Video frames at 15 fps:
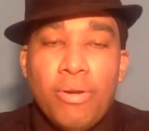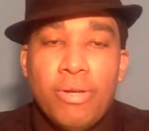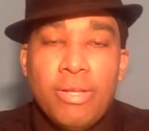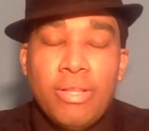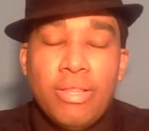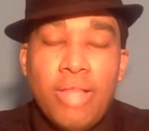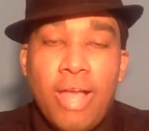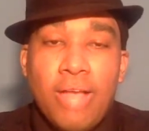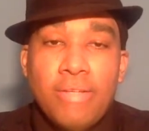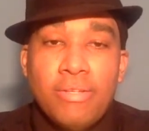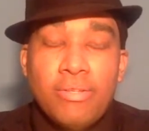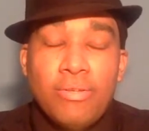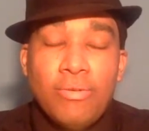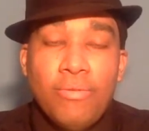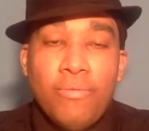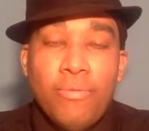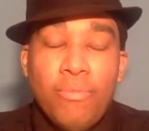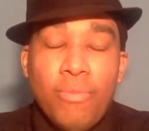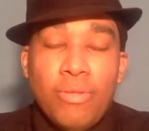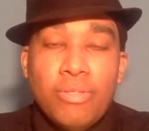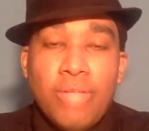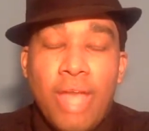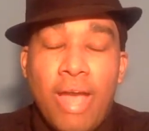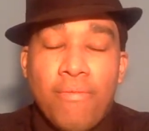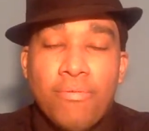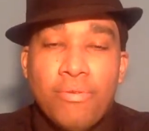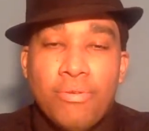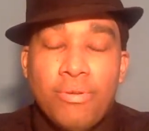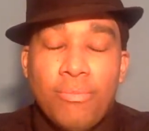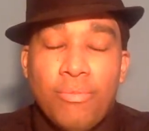It didn't last until a few months
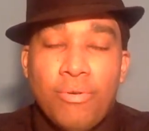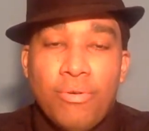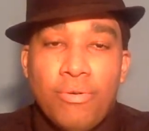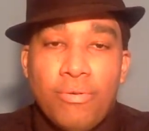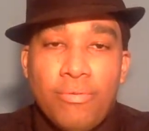after summer.